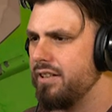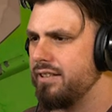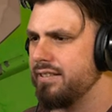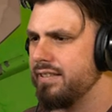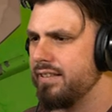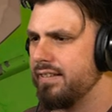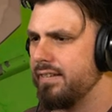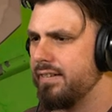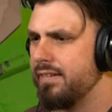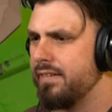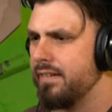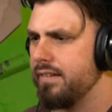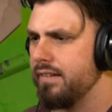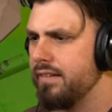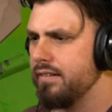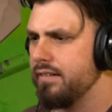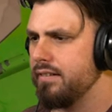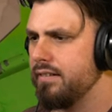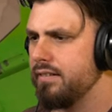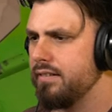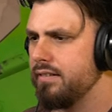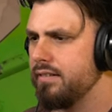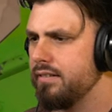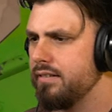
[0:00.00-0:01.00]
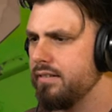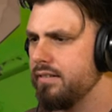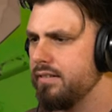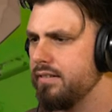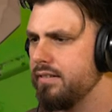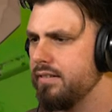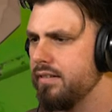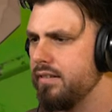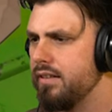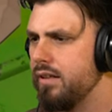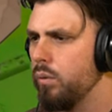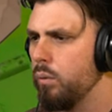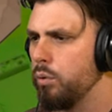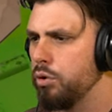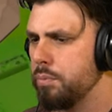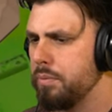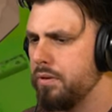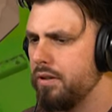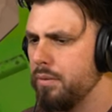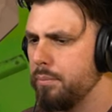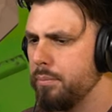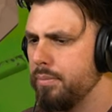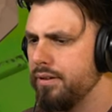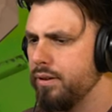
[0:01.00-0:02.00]
Is that a thing?
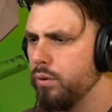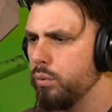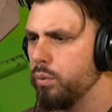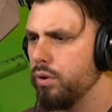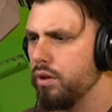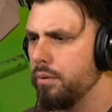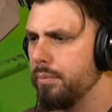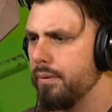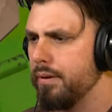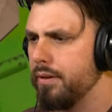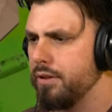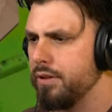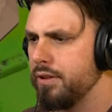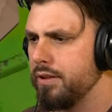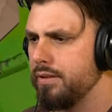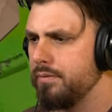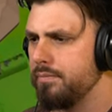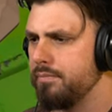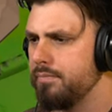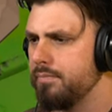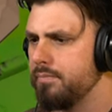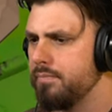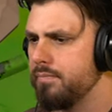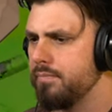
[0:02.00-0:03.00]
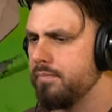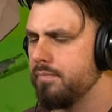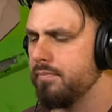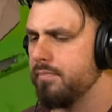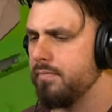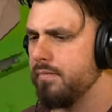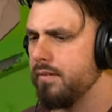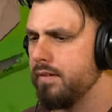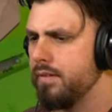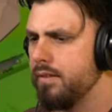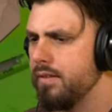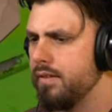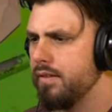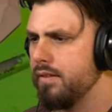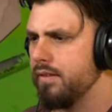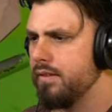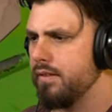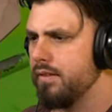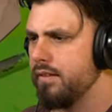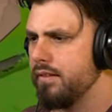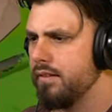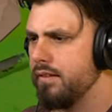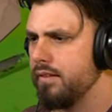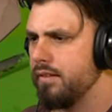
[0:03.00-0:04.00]
Probably build a workbench, huh?
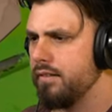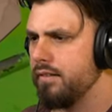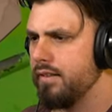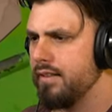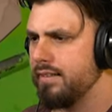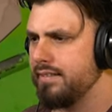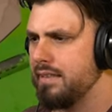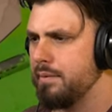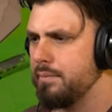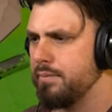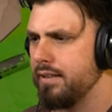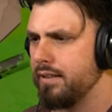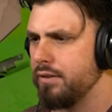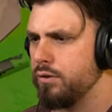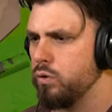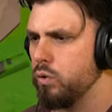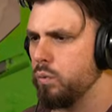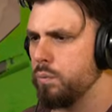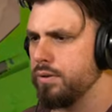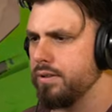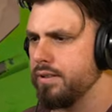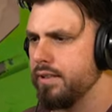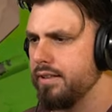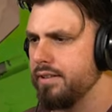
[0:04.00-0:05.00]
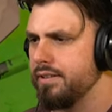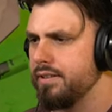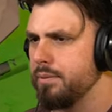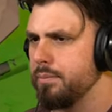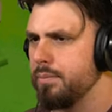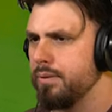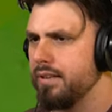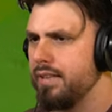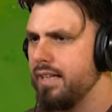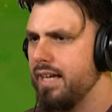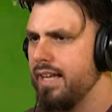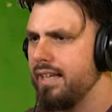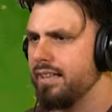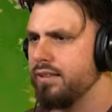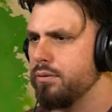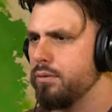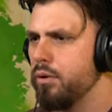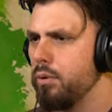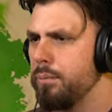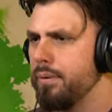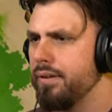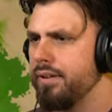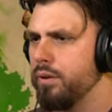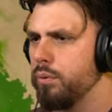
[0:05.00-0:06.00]
That seems like super sensible. Yeah, let's
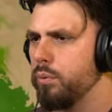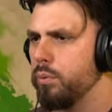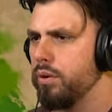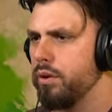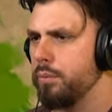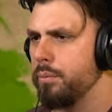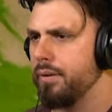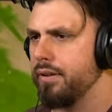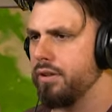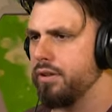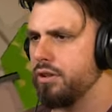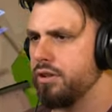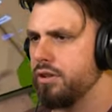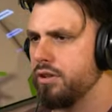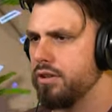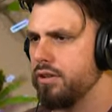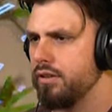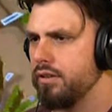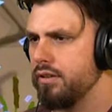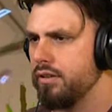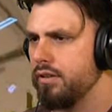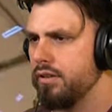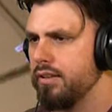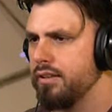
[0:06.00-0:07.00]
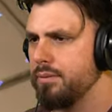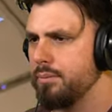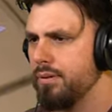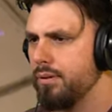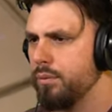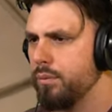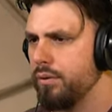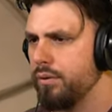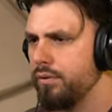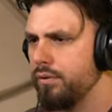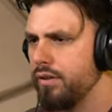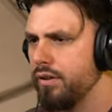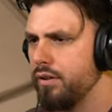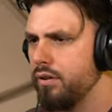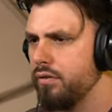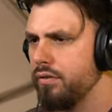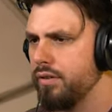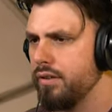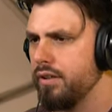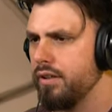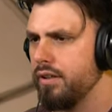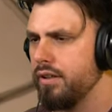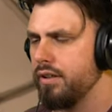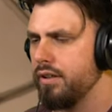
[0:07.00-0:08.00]
go build a workbench. Let's build one right
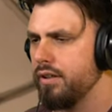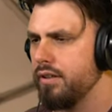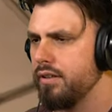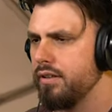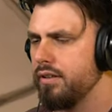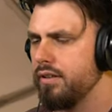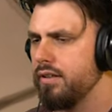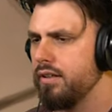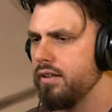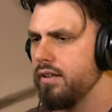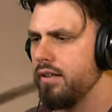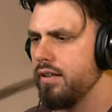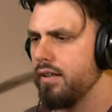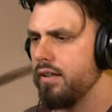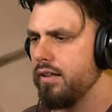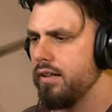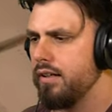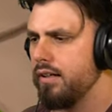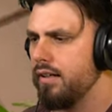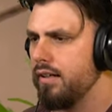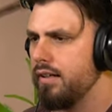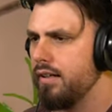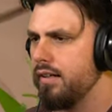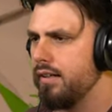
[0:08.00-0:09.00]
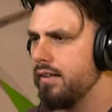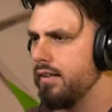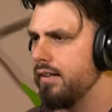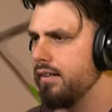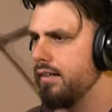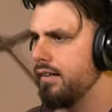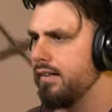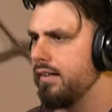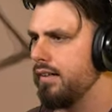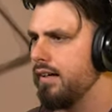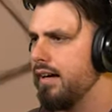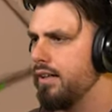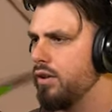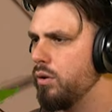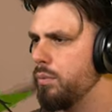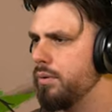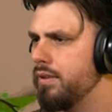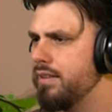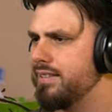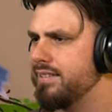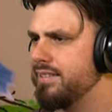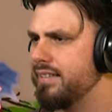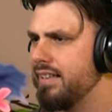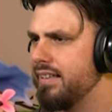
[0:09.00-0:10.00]
over here. Uh, how do we
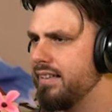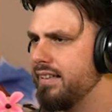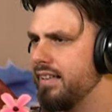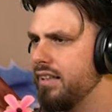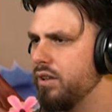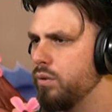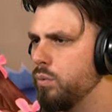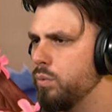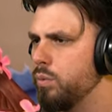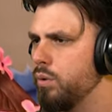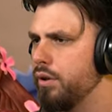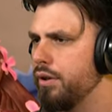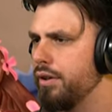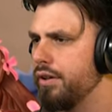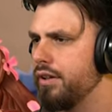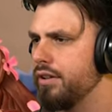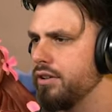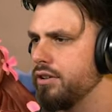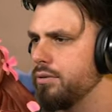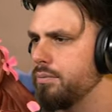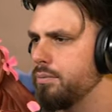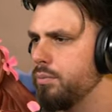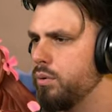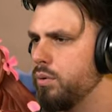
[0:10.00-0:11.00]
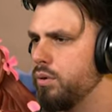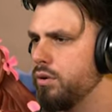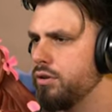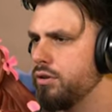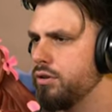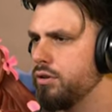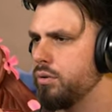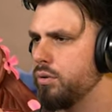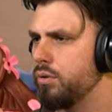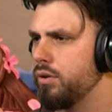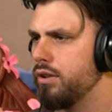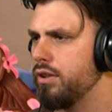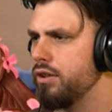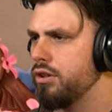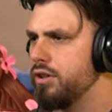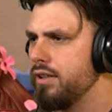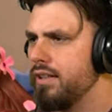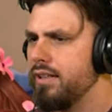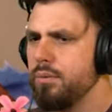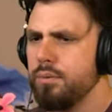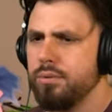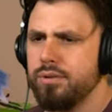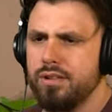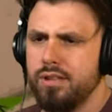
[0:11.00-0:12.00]
desalinate water? Small storage.
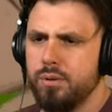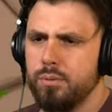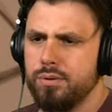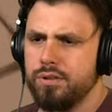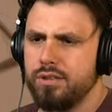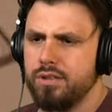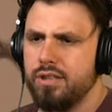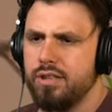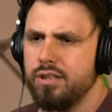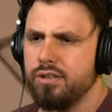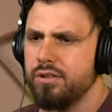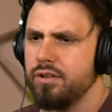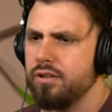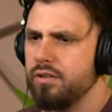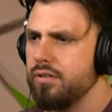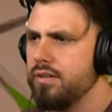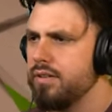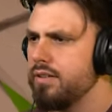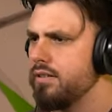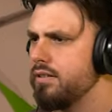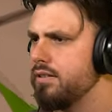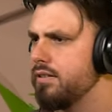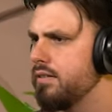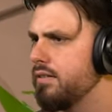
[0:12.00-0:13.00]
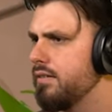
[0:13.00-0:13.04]
It was it was here though, right?